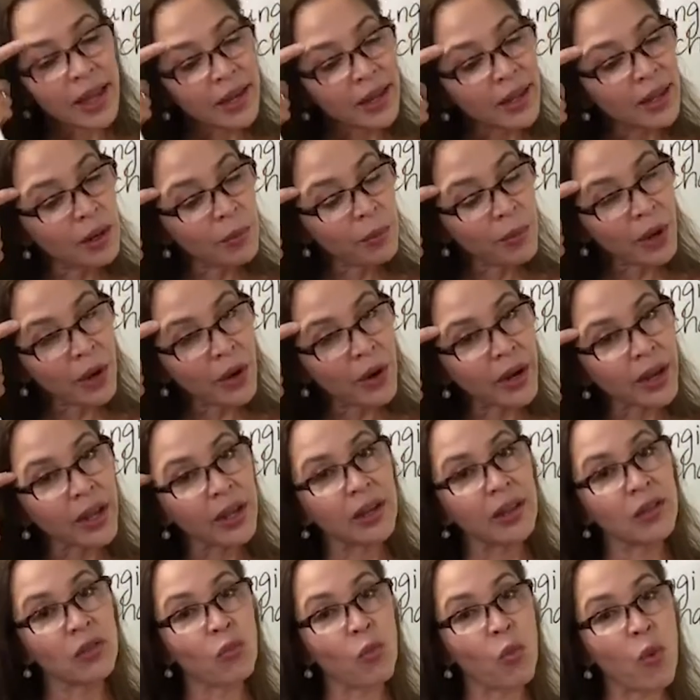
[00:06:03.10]
in American
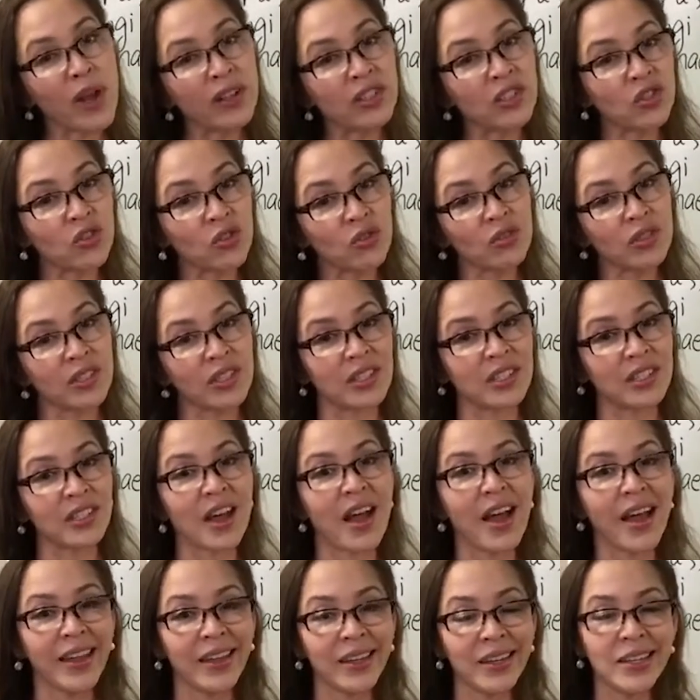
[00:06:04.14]
and Western
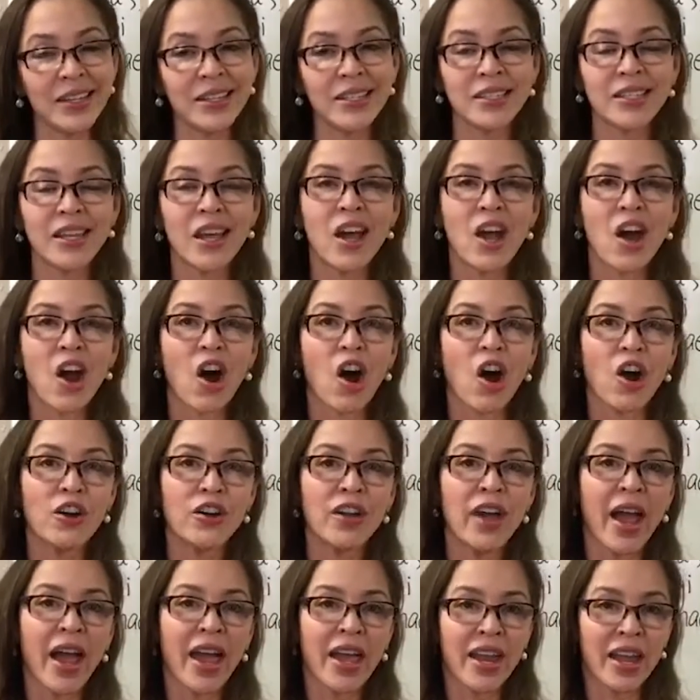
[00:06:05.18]
societies, our
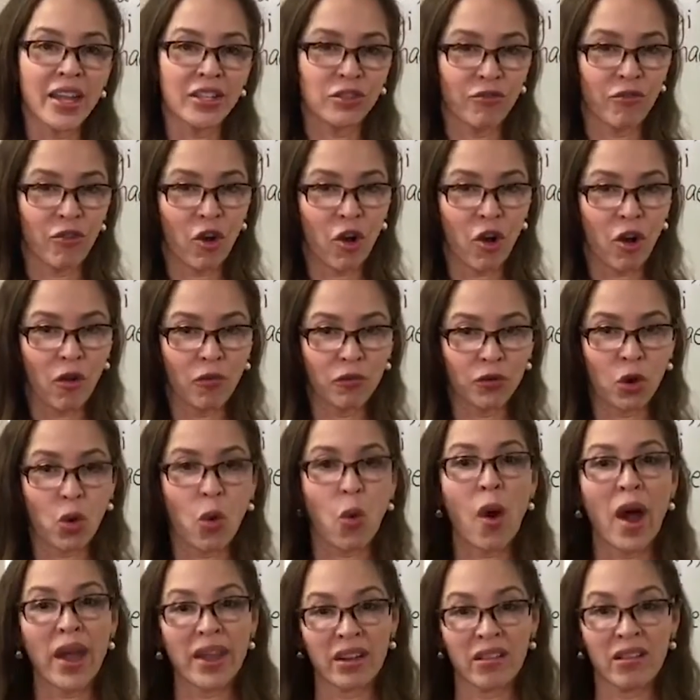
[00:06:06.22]
diet has evolved
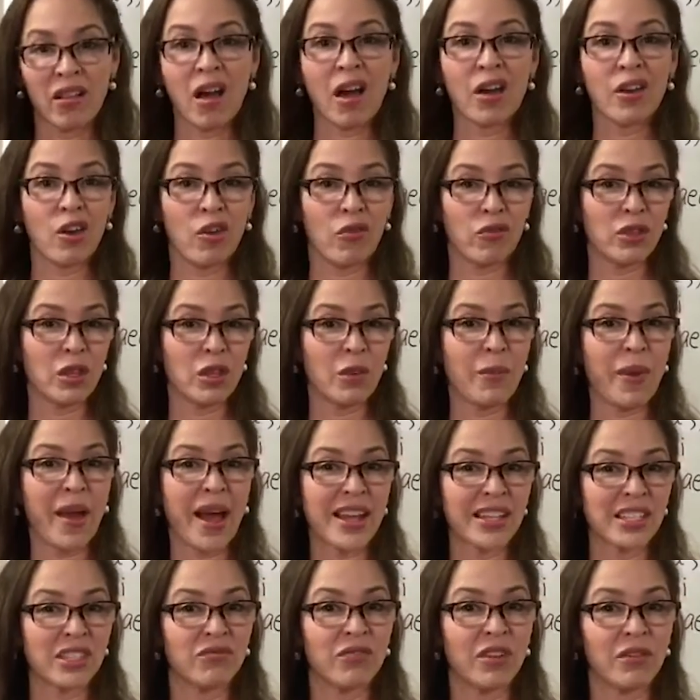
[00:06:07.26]
quite a lot over the
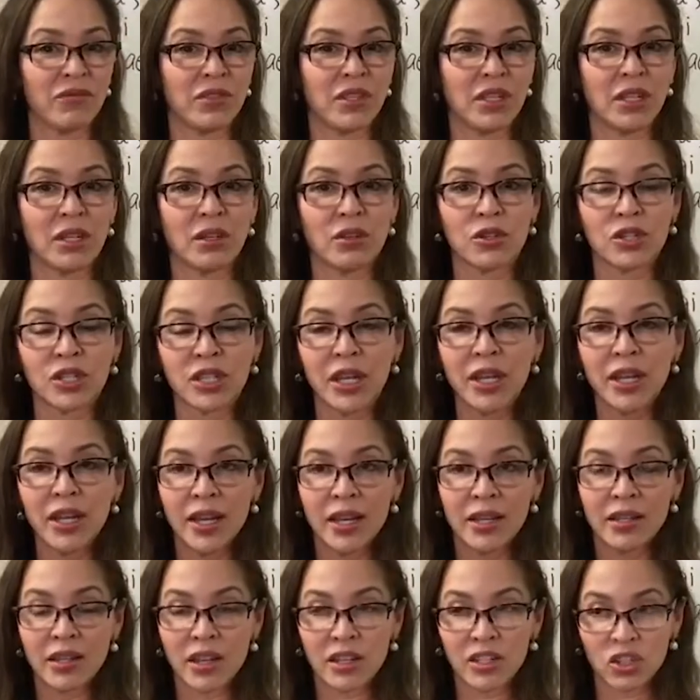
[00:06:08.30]
past 50 years.
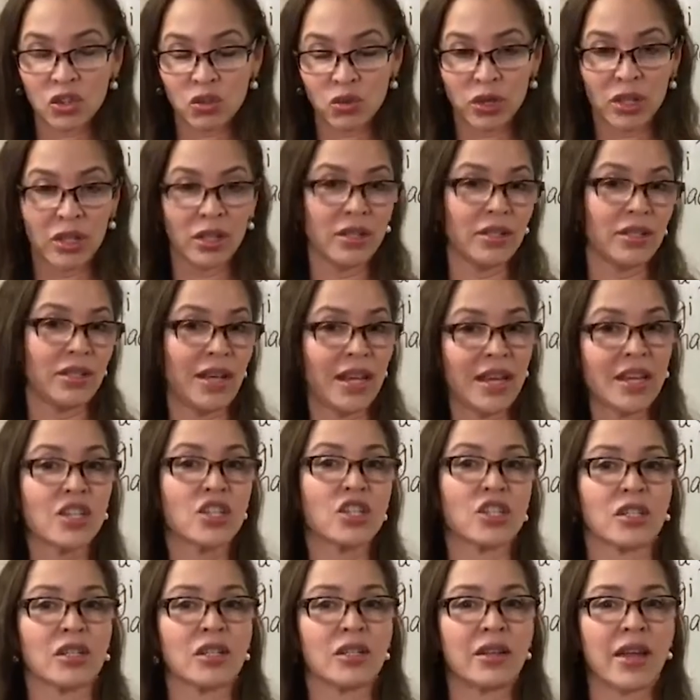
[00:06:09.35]

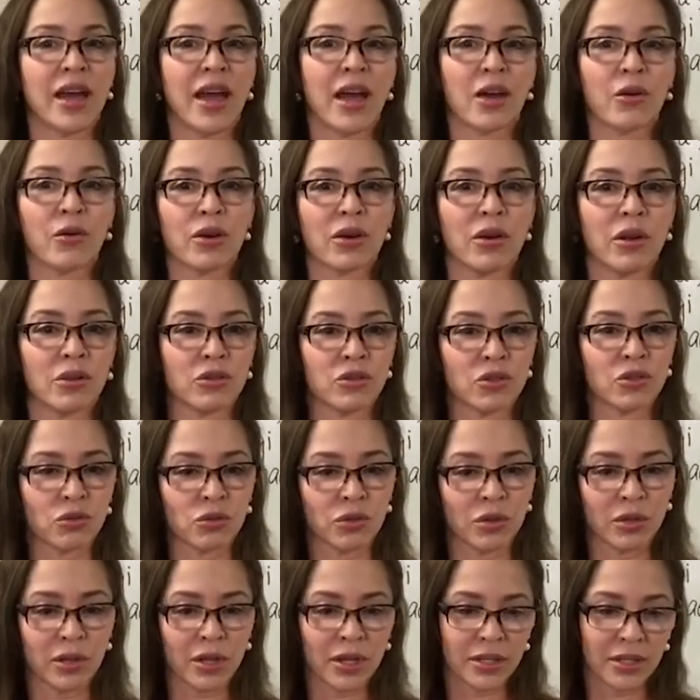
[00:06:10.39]
Industrialization and
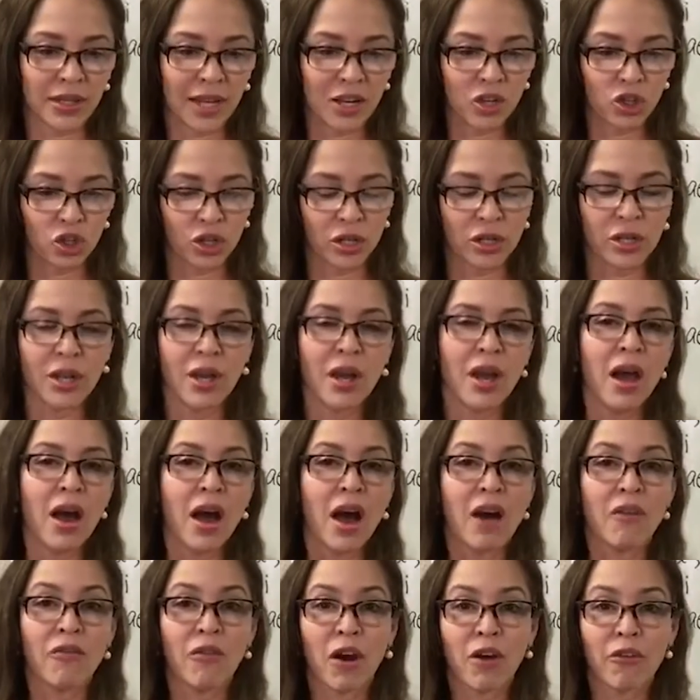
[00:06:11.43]
agriculturalization
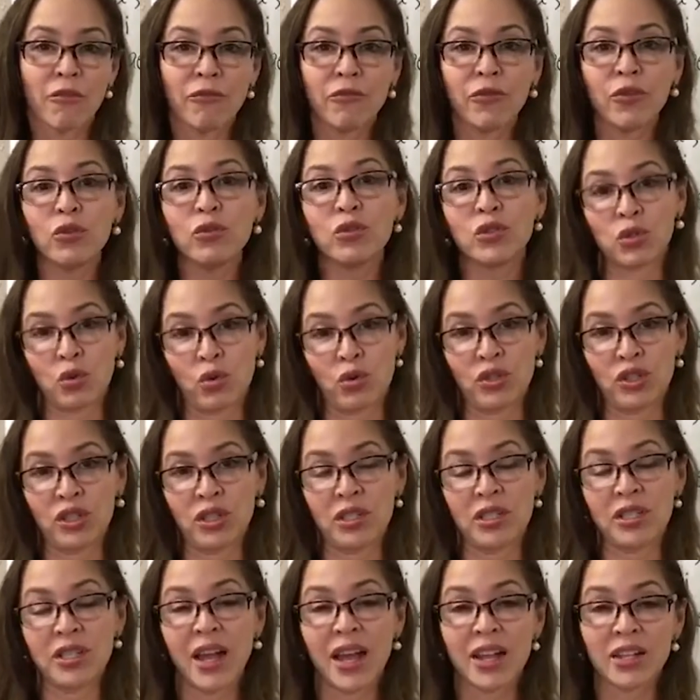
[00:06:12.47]
of our food
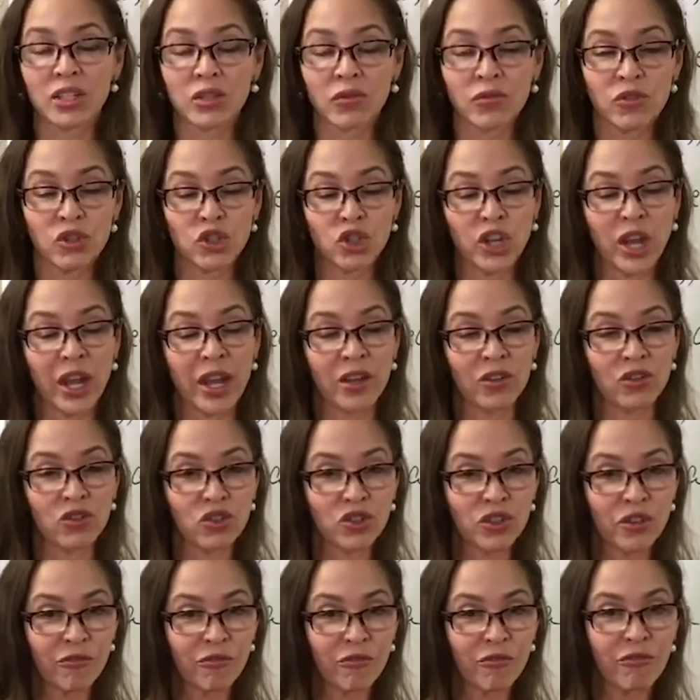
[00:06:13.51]
sources has
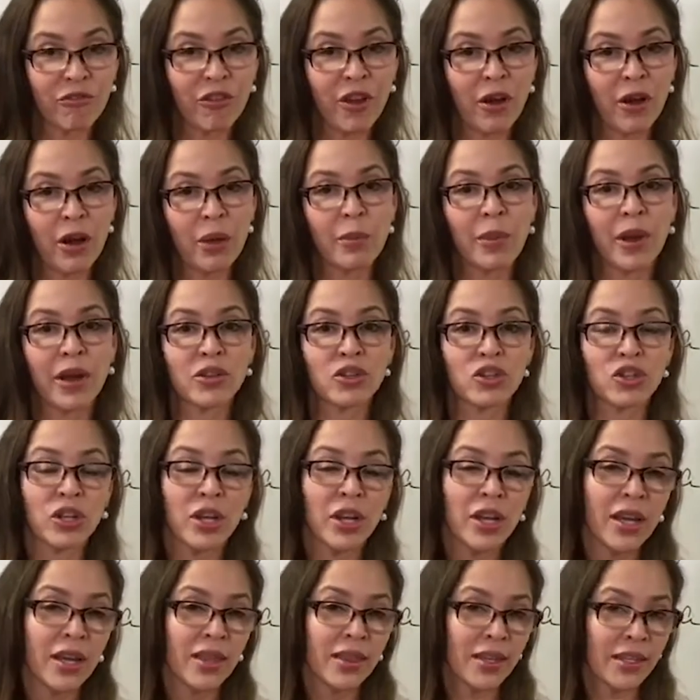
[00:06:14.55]
changed very much.
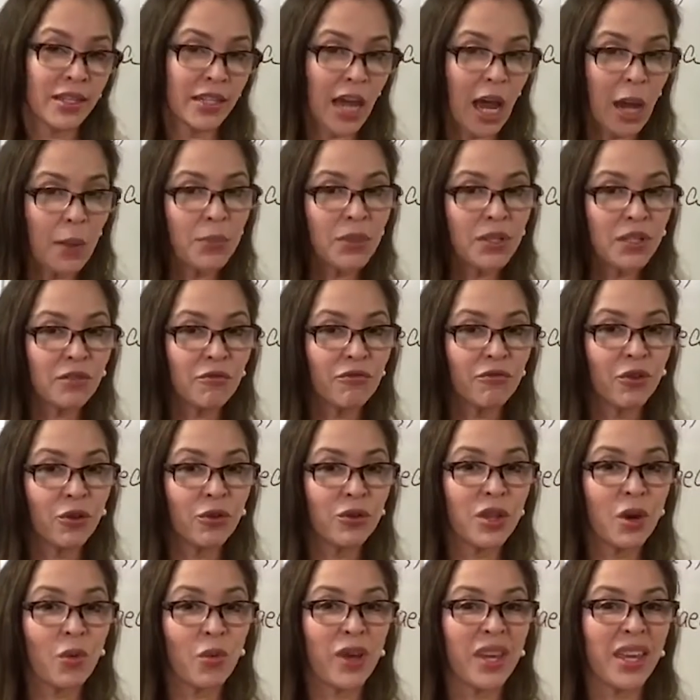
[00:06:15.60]
The types of food
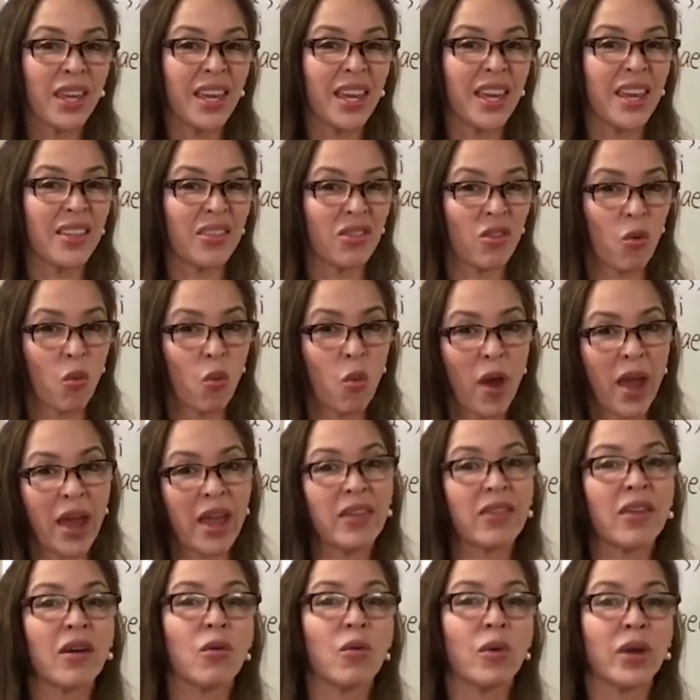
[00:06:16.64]
that we eat and the way
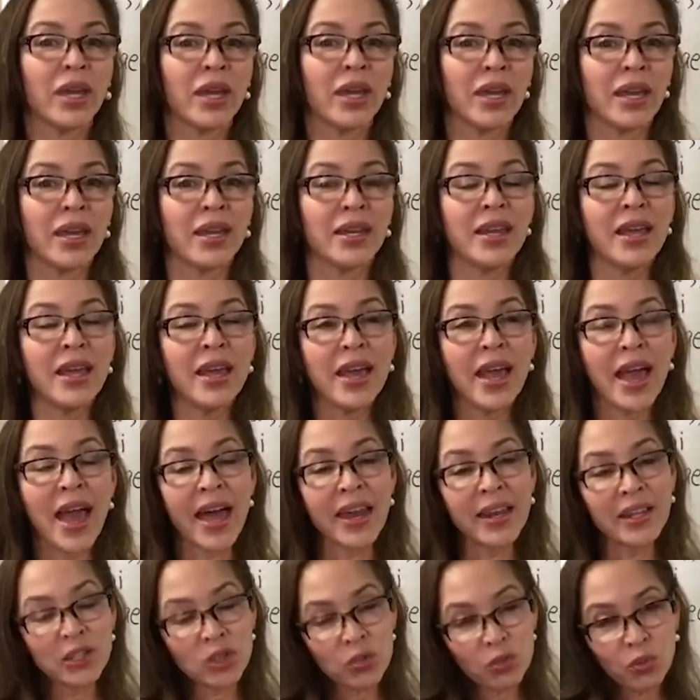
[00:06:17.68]
that we eat, and
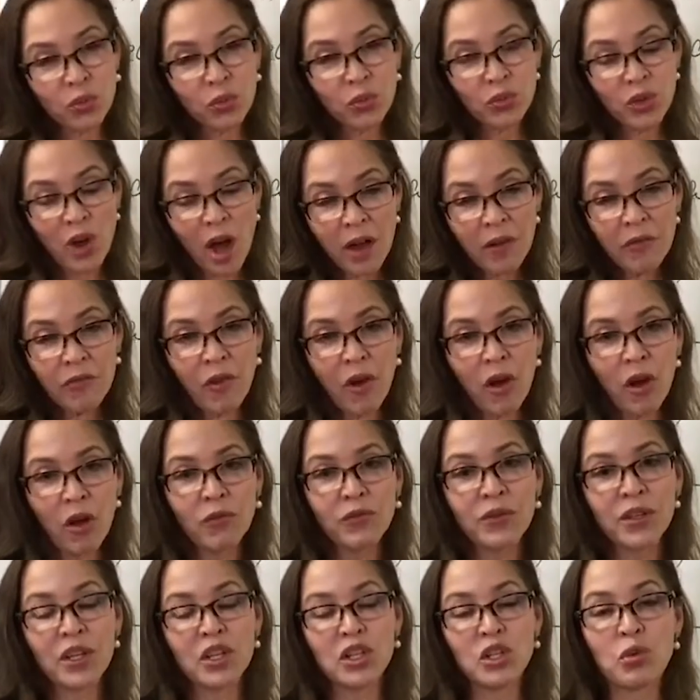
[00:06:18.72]
it's not evolved
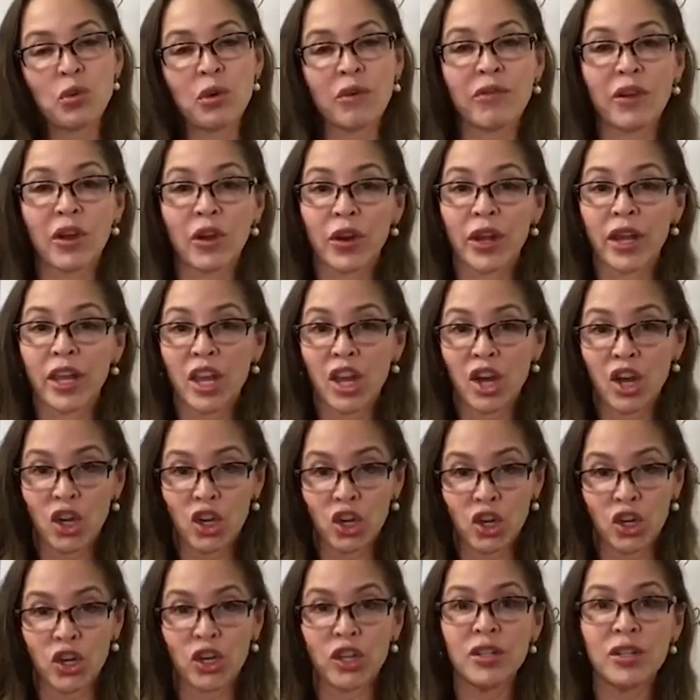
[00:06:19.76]
into a very
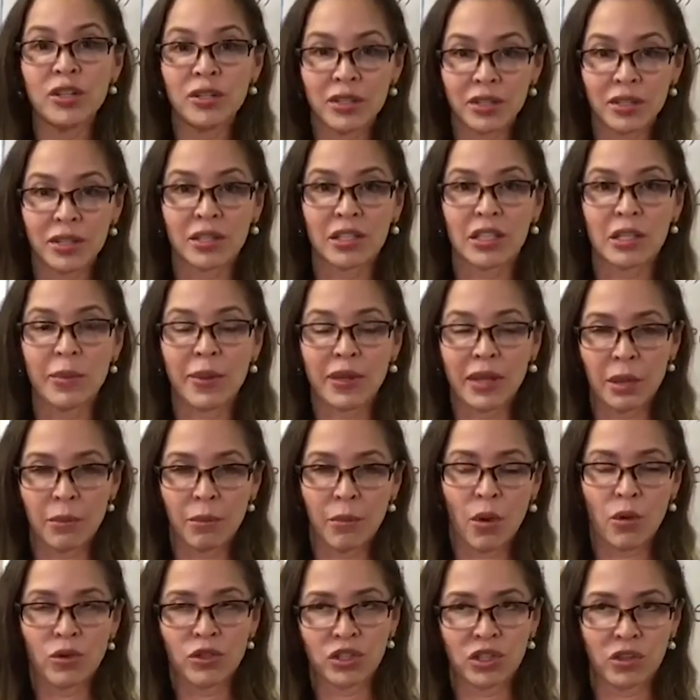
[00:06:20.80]
good system. I think
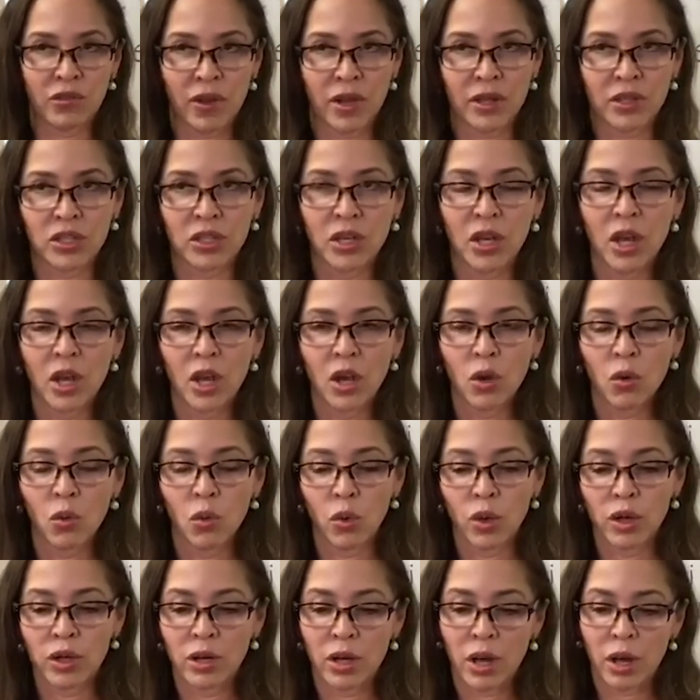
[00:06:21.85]
most of us
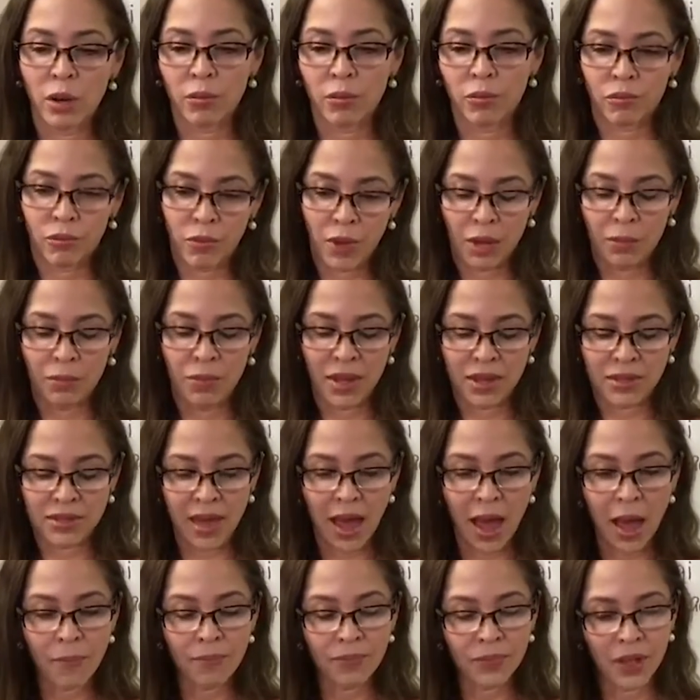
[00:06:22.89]
would admit
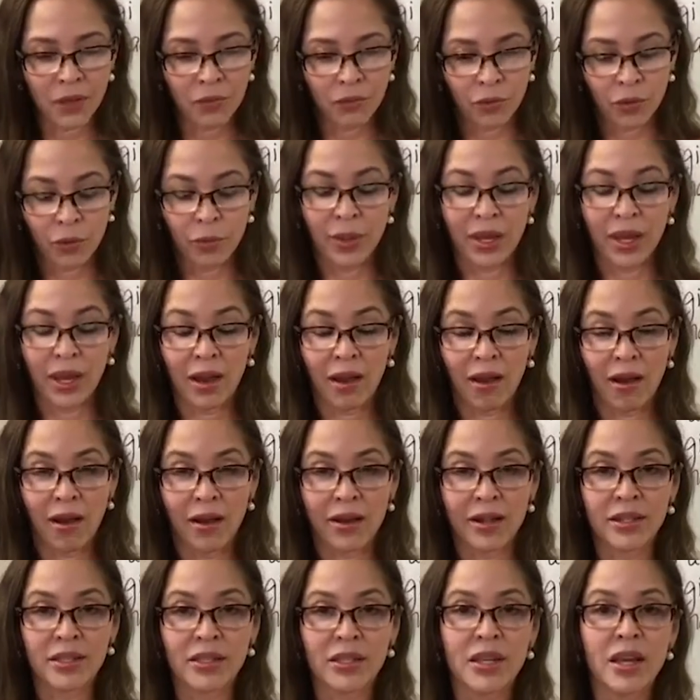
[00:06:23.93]
that, if we're being
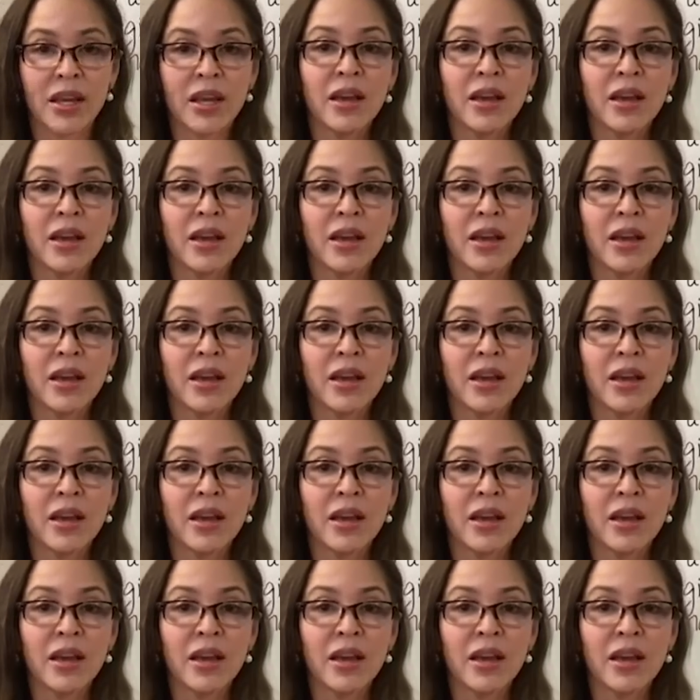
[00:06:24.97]
honest.